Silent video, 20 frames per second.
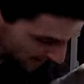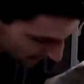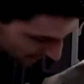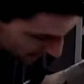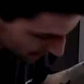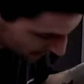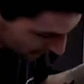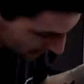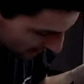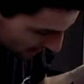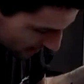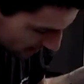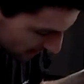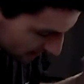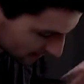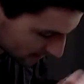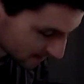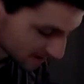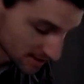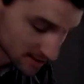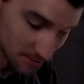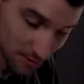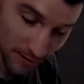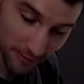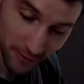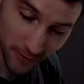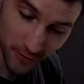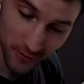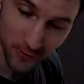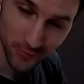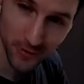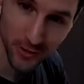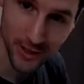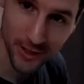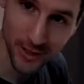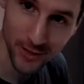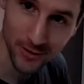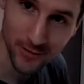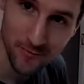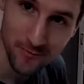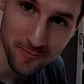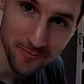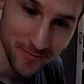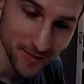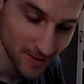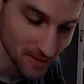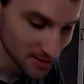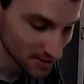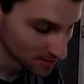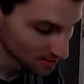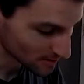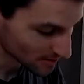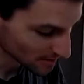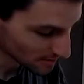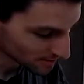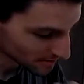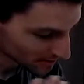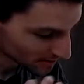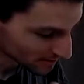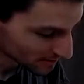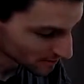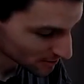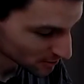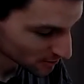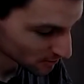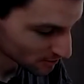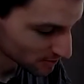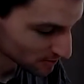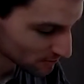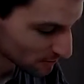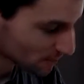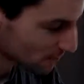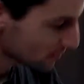And this is my first video, so I'm gonna show some